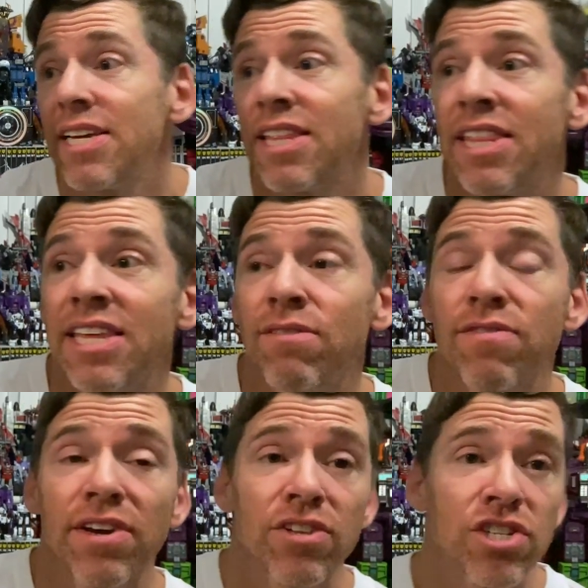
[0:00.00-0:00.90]
the
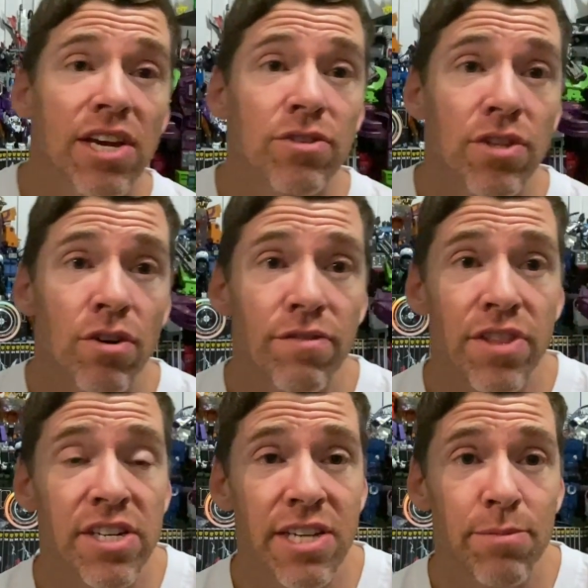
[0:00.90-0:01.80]
Reveal the Shield and the Hunt for
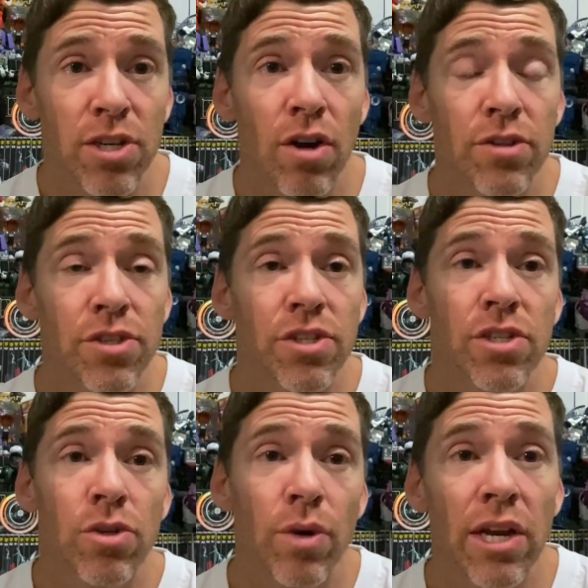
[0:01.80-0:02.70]
the Decepticons
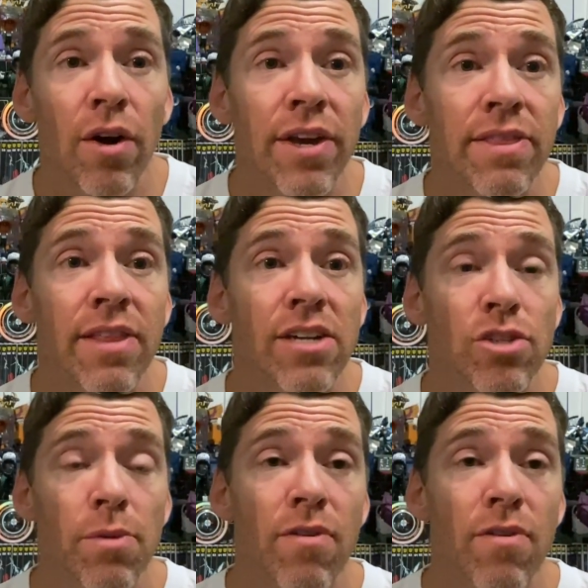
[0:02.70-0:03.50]
toy line that somebody